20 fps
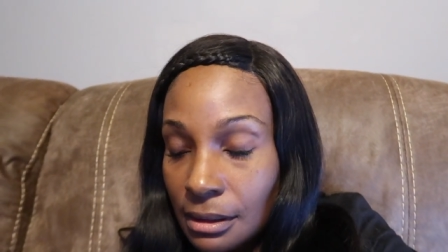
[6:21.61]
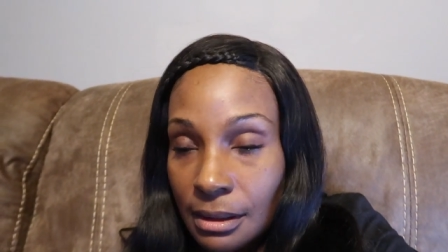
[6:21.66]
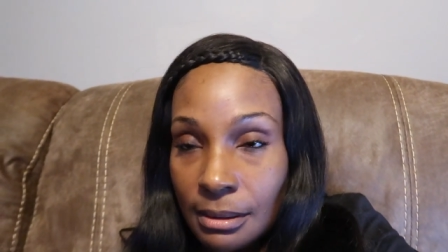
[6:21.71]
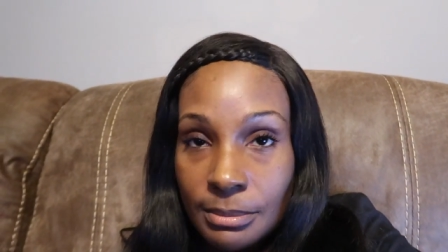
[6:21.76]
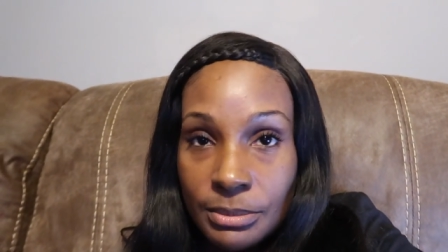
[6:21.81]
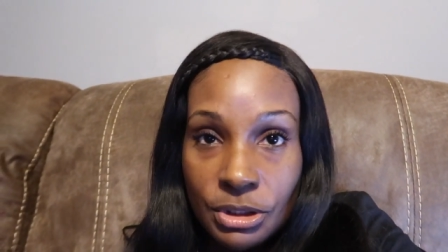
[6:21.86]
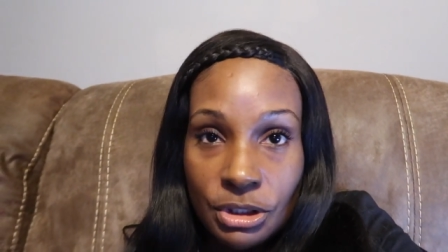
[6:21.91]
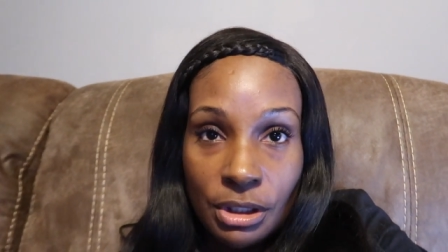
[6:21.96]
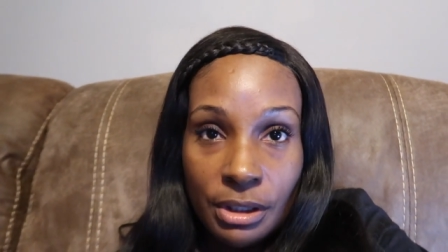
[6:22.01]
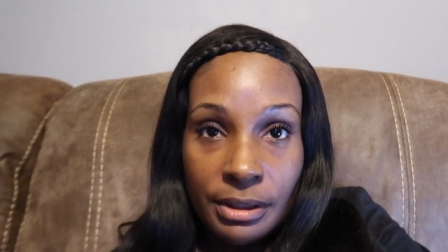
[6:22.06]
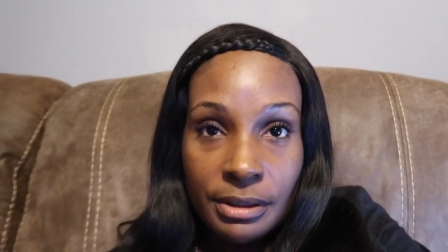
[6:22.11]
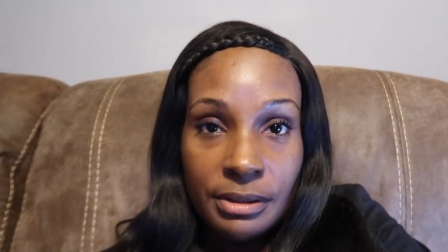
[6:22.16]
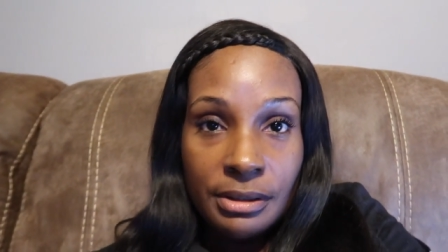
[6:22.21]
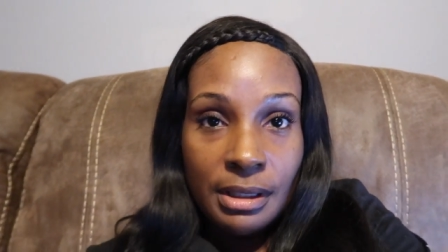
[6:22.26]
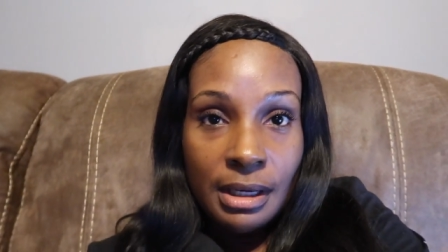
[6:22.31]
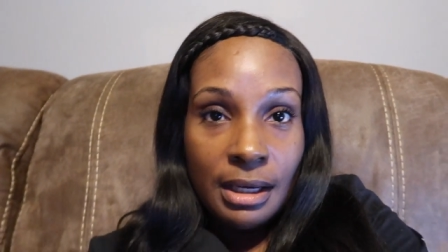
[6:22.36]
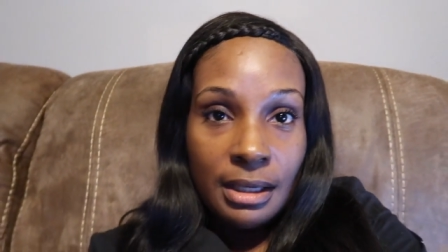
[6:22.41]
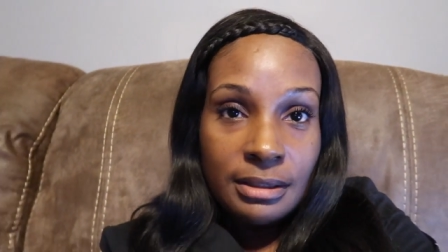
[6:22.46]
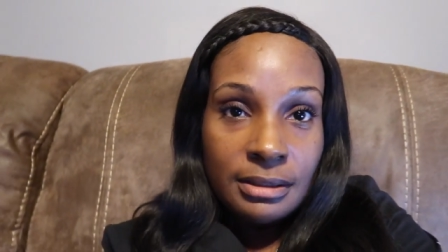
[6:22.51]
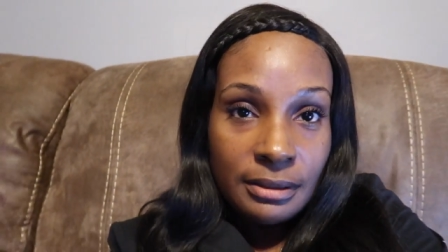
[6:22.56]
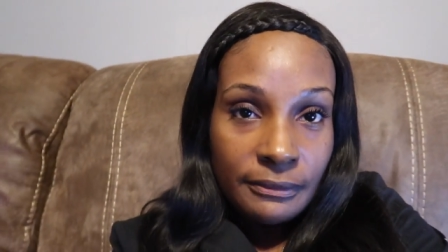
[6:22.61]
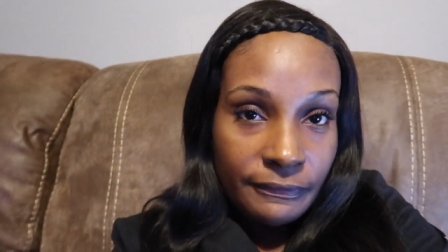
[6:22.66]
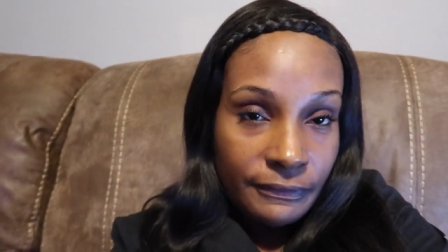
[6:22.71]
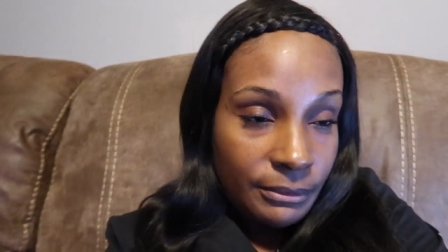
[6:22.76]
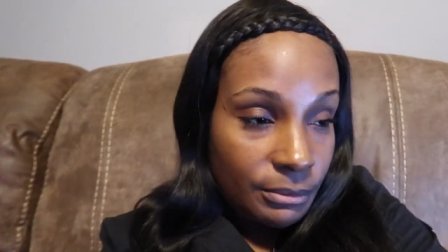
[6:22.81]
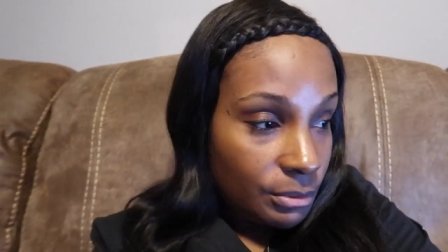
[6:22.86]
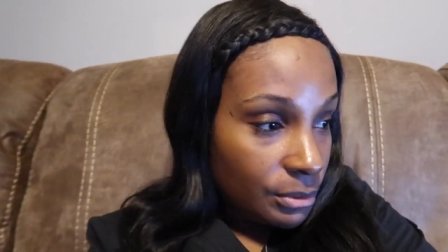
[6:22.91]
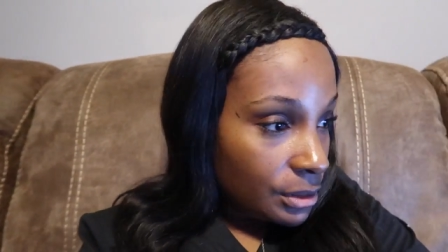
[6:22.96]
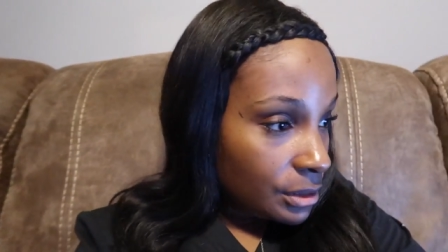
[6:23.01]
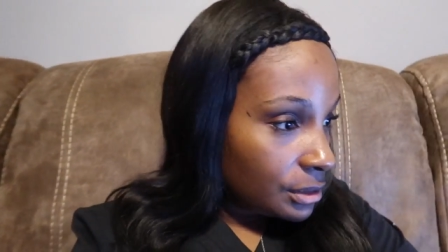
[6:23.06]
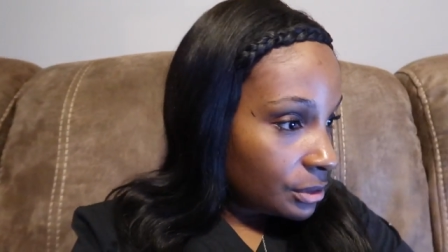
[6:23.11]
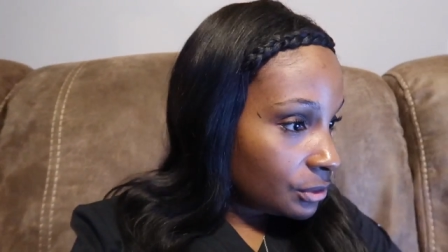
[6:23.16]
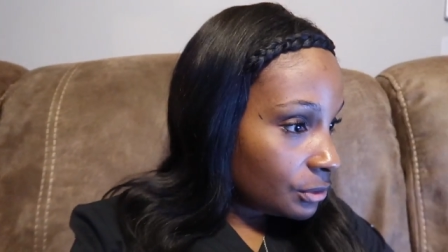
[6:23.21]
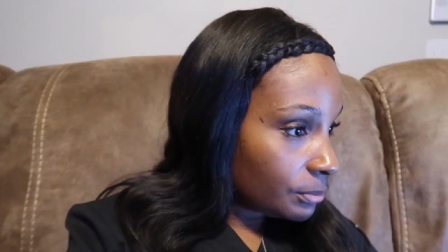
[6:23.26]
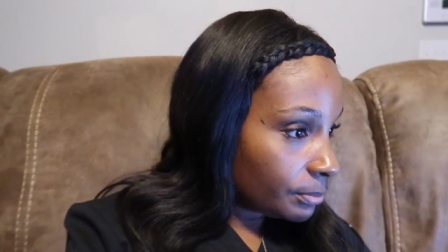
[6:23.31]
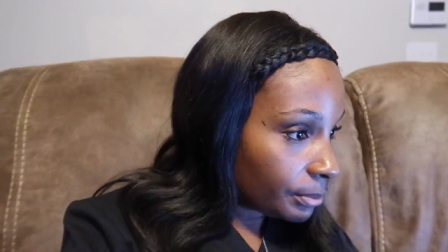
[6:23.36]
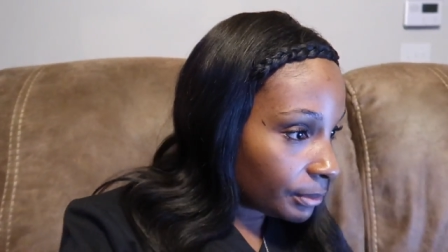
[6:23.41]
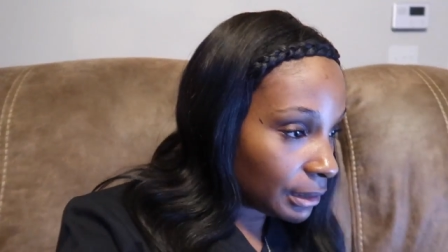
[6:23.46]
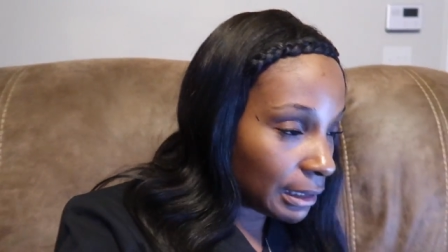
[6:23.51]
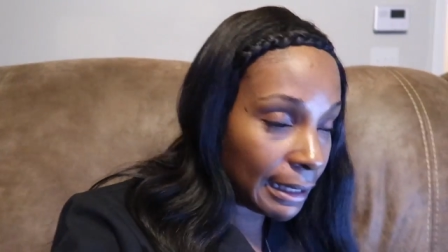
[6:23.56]
I'm sorry, you guys, if it was
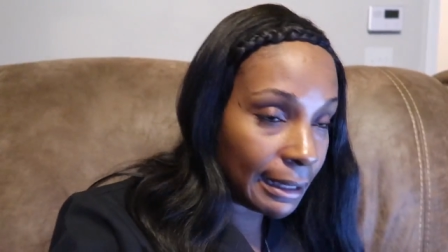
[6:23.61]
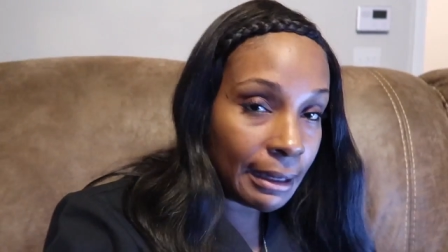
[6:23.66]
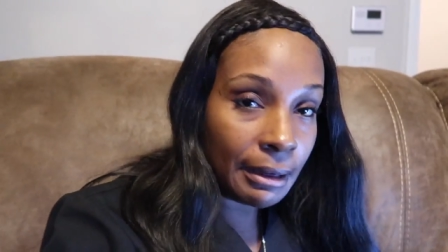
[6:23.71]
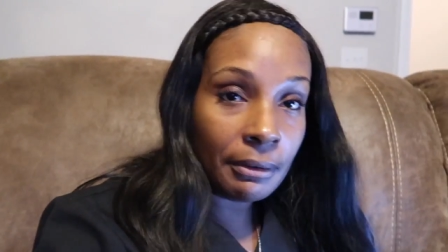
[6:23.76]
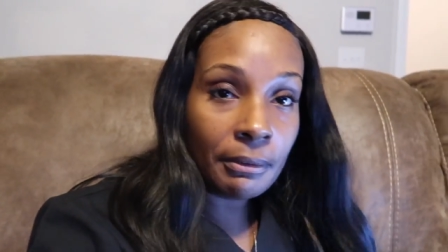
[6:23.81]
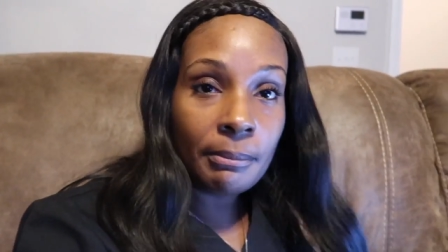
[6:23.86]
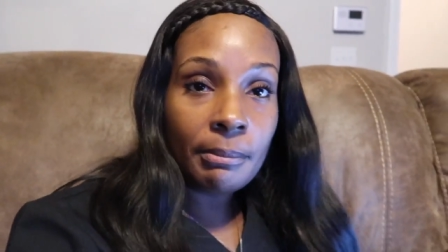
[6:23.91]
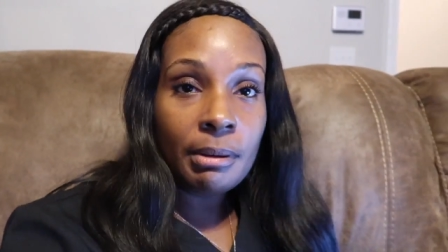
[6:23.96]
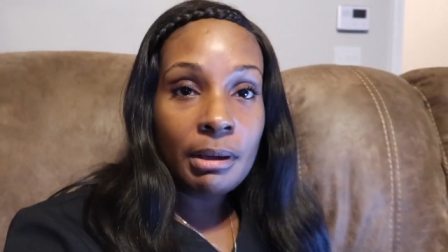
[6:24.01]
super loud.